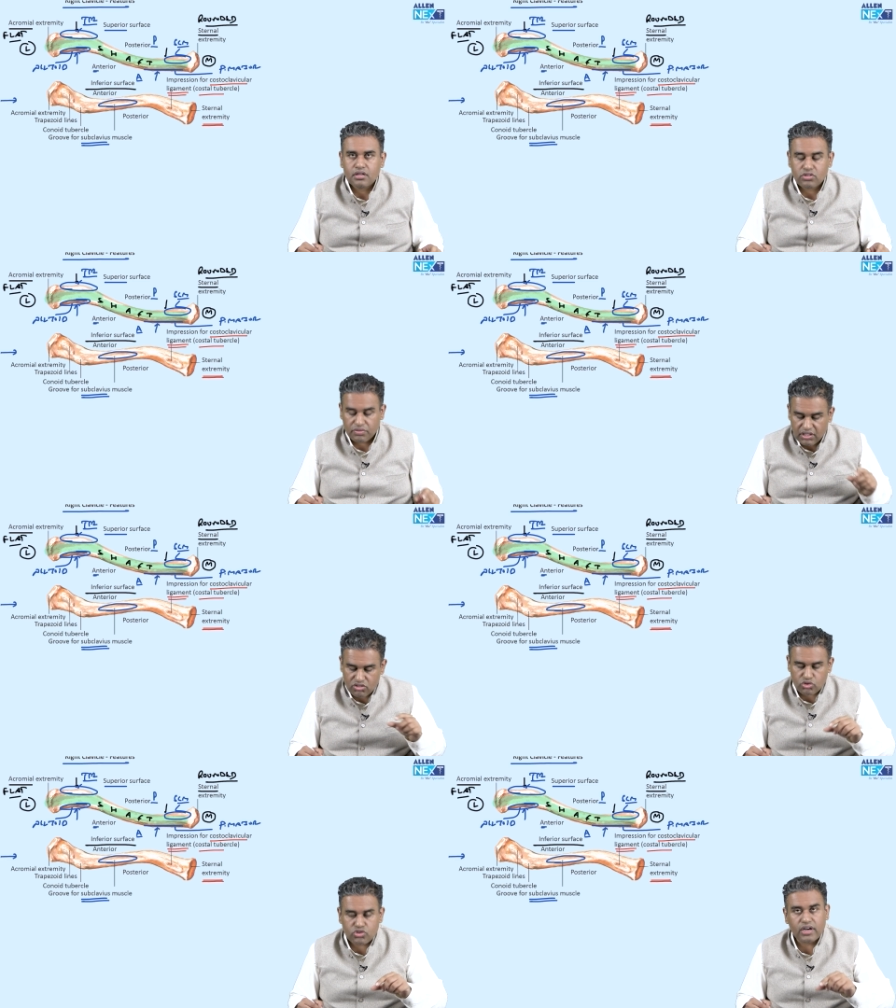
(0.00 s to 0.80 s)
So, if
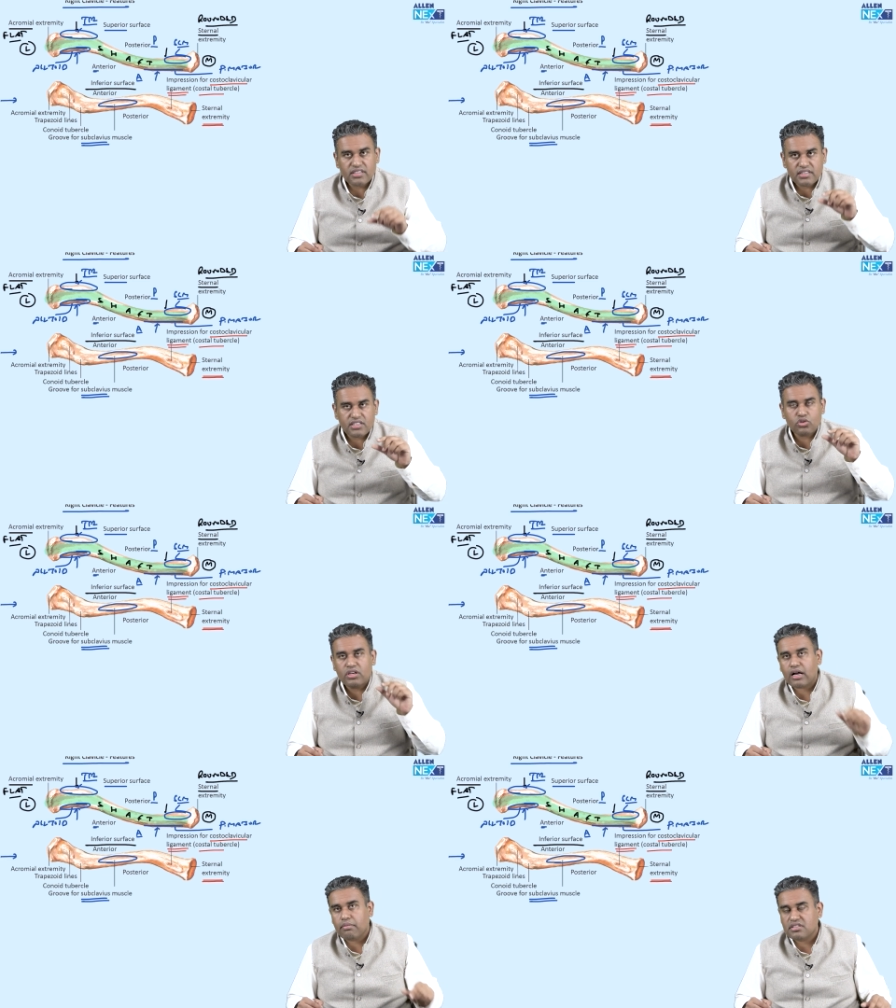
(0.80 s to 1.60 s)
these two joints and these two
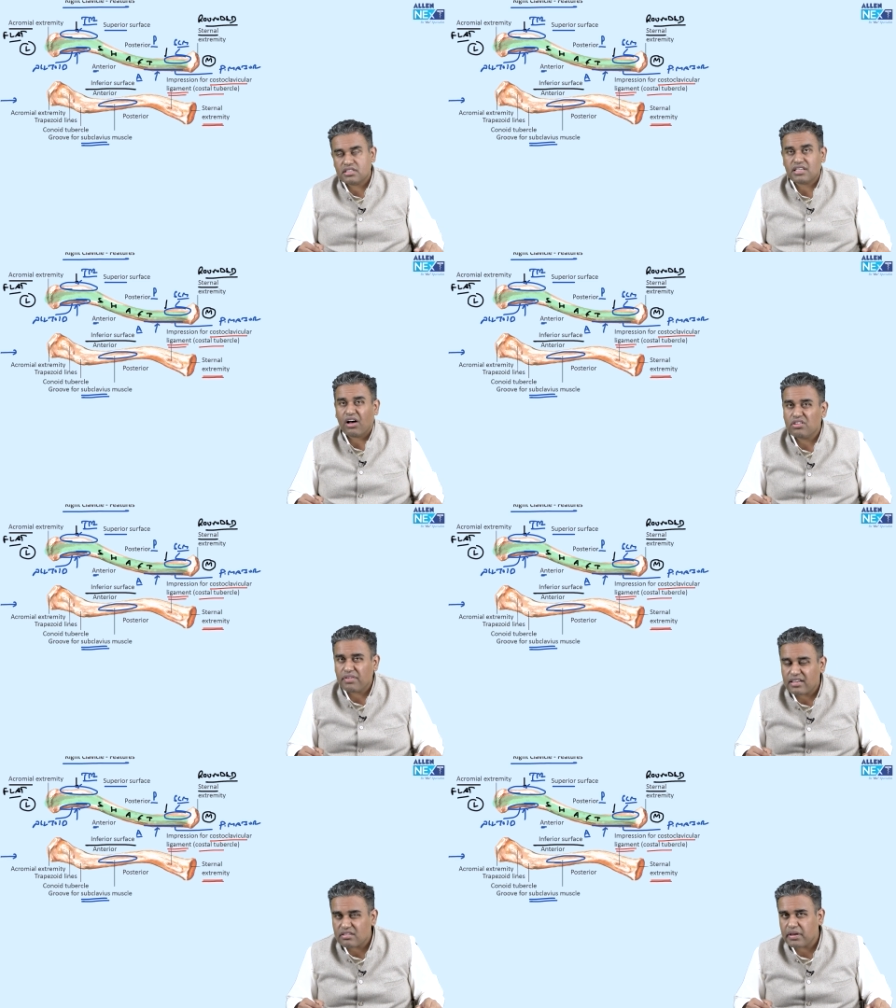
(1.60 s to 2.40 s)
ligaments, this is how the
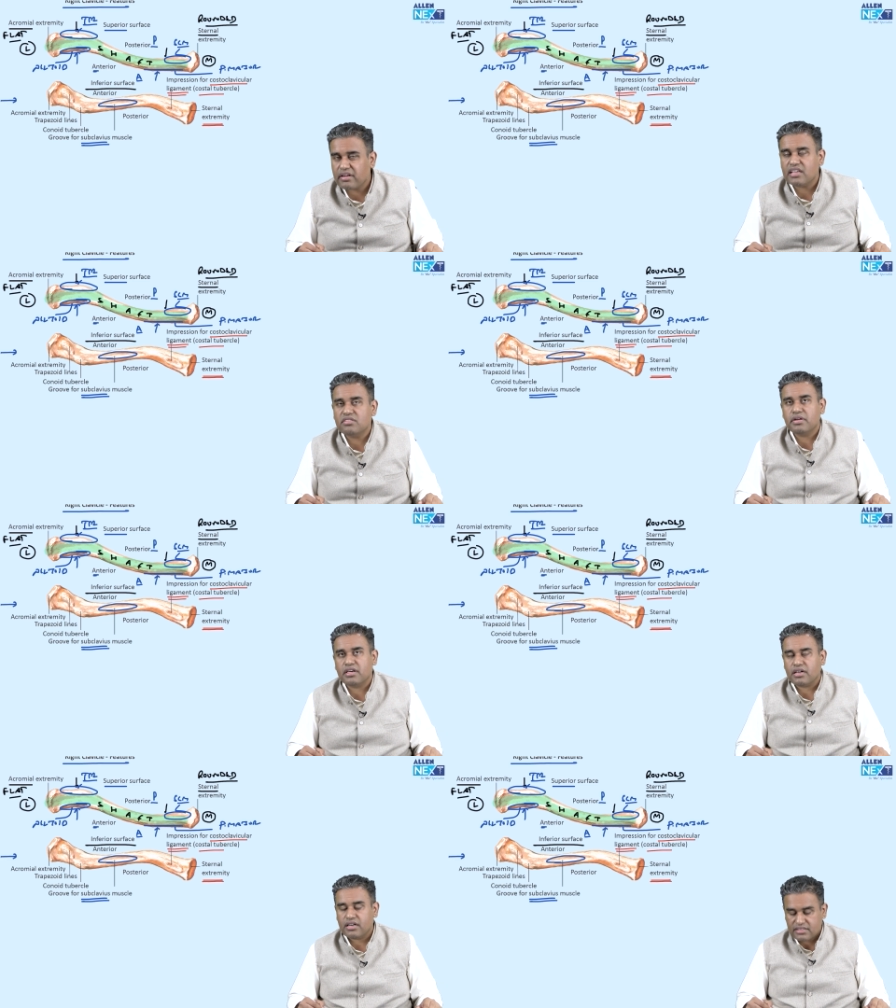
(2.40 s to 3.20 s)
weight is being
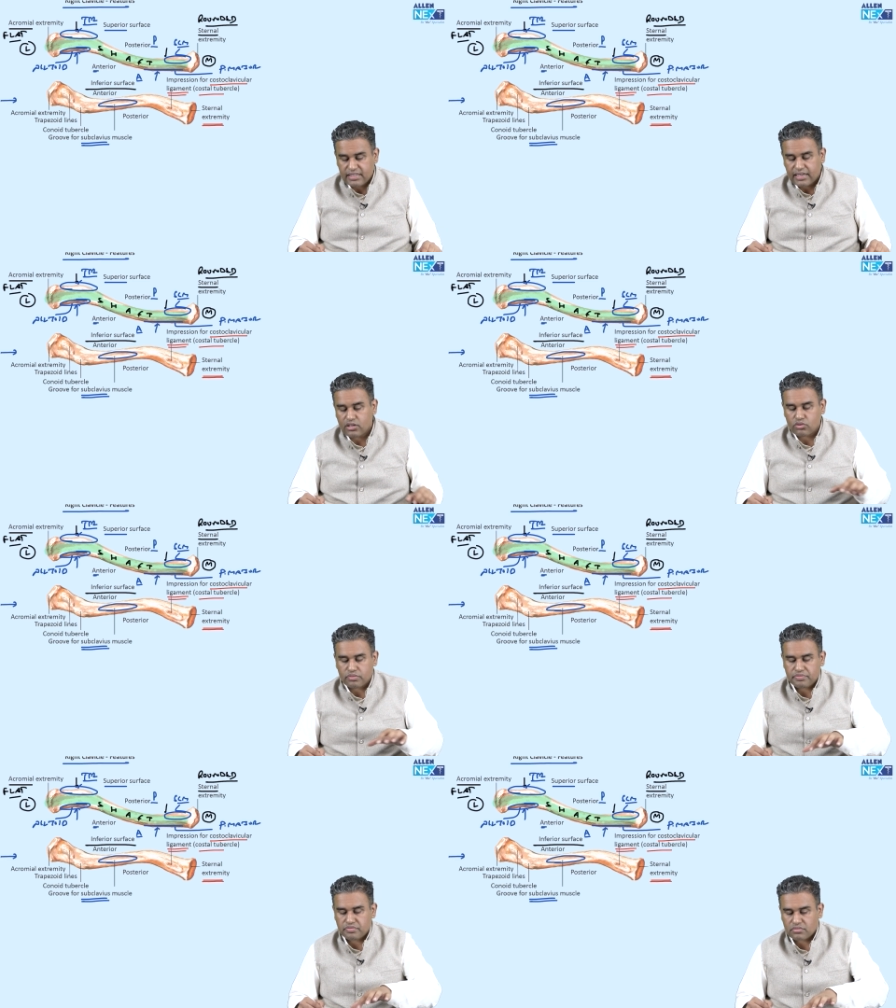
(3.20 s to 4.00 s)
transmitted. Understand that too.
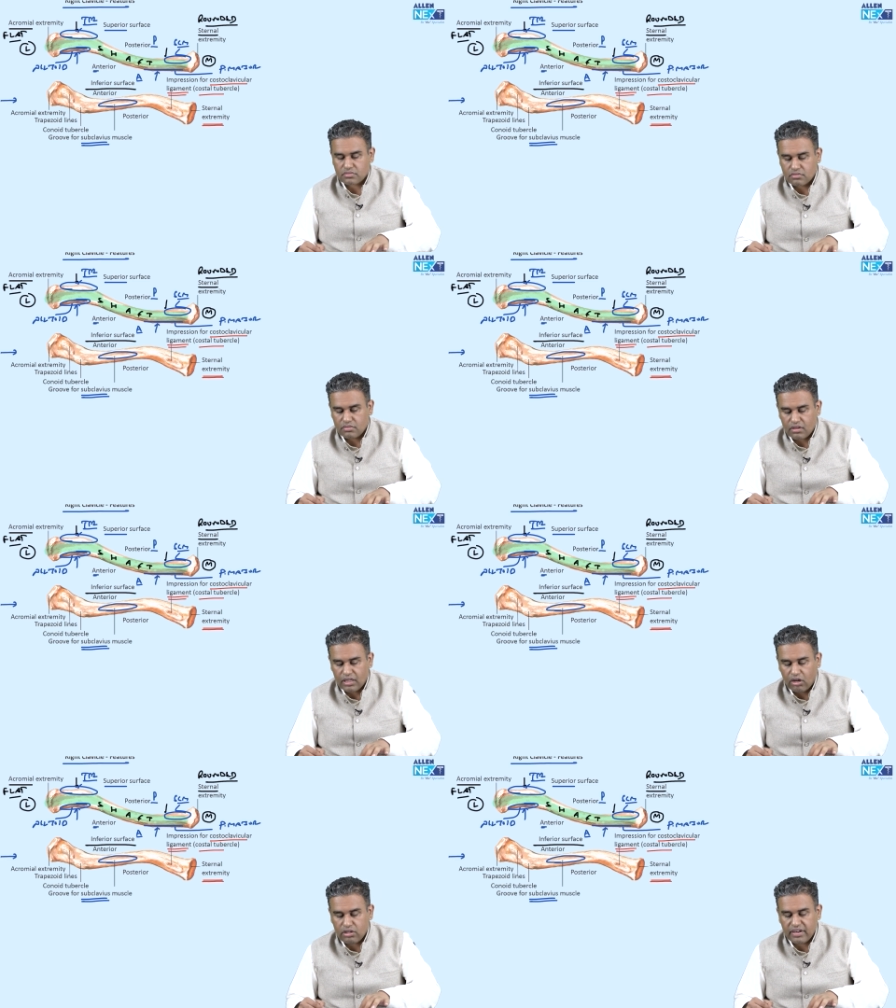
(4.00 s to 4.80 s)

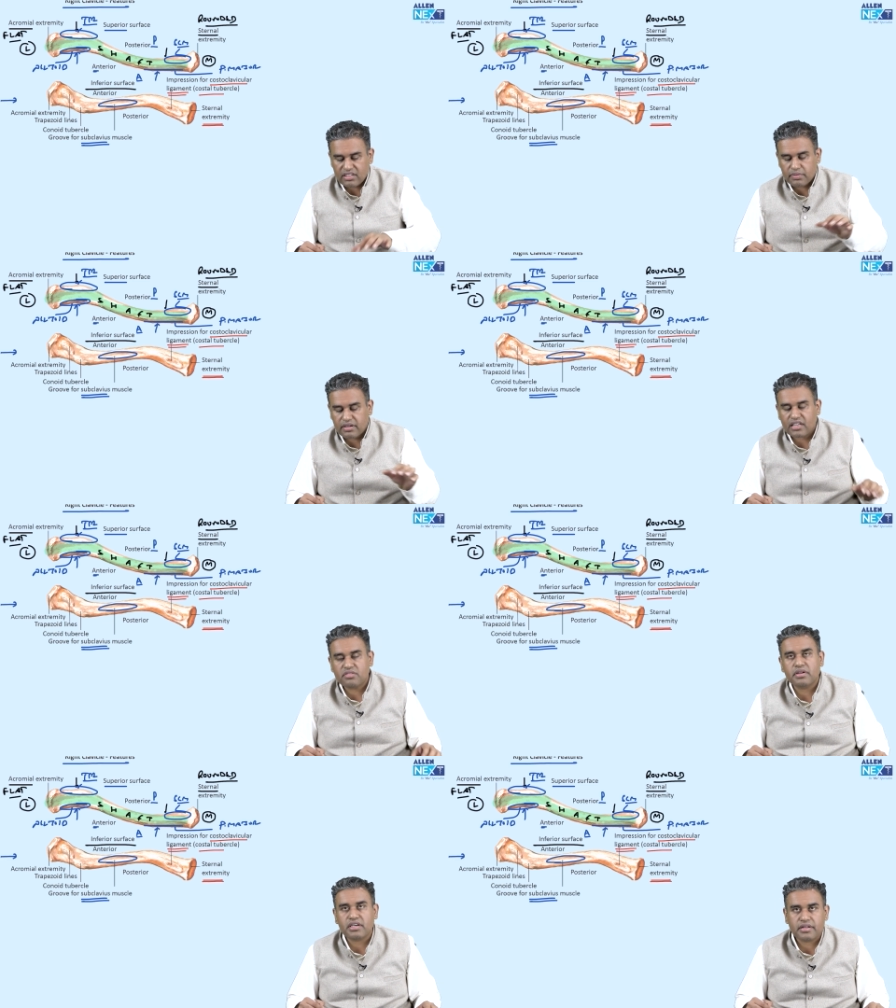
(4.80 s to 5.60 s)
How the weight is being
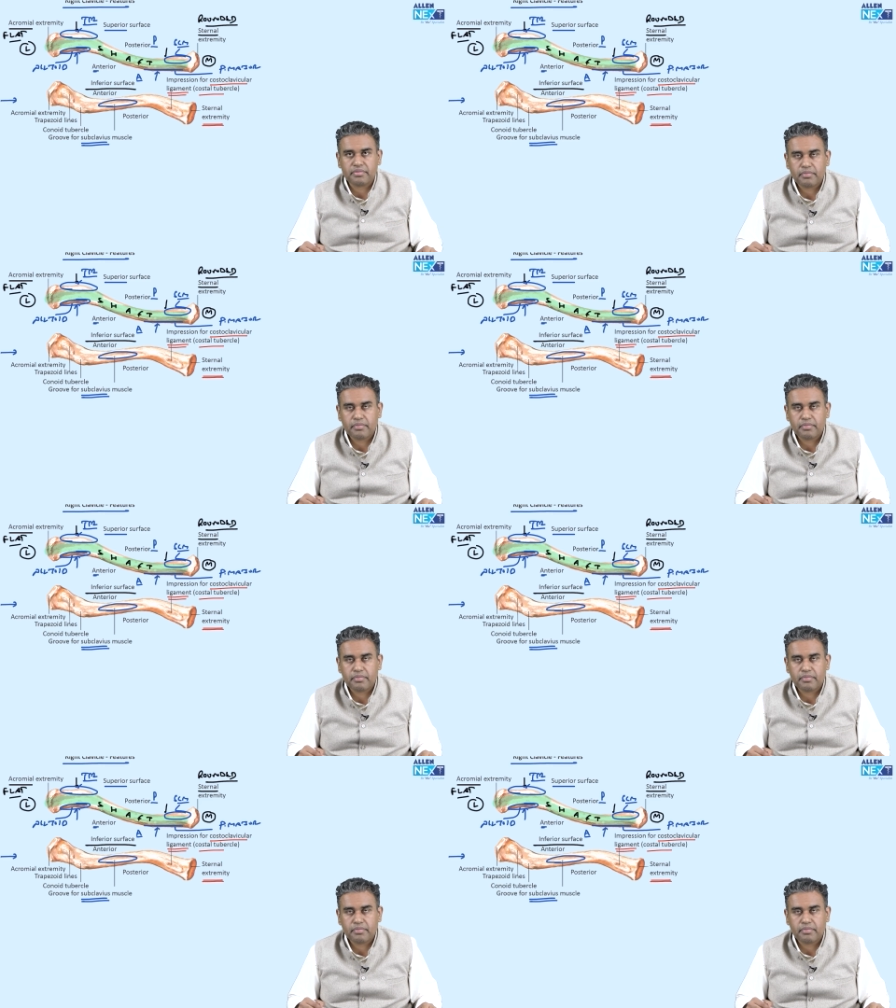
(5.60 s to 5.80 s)
transmitted.